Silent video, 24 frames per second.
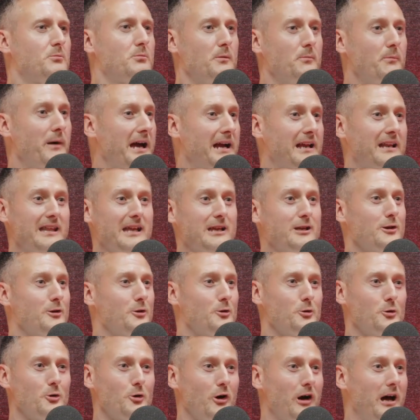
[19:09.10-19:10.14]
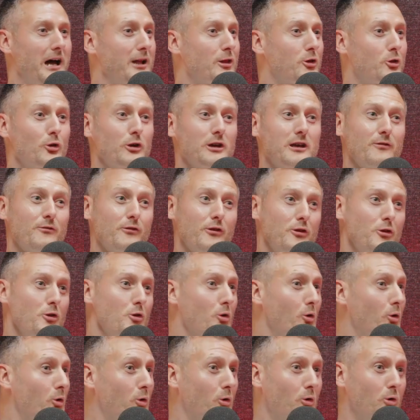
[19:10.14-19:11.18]
But back then you go, don't even
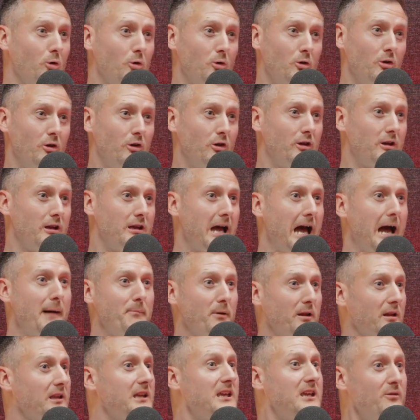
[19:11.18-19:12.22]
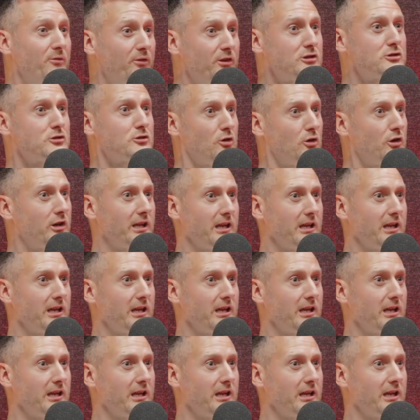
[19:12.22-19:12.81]
know. I believe it's going to.